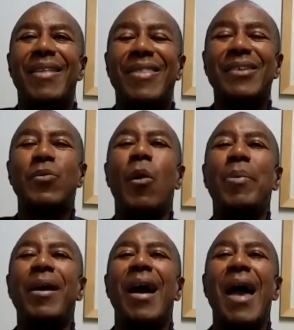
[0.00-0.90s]
This will
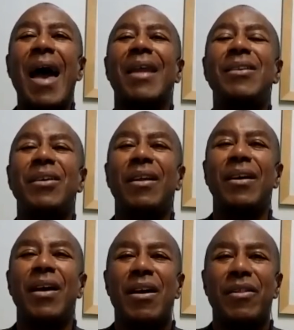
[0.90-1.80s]
be added
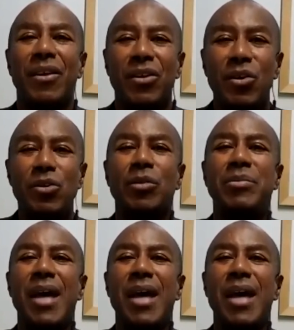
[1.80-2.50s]
to the YouTube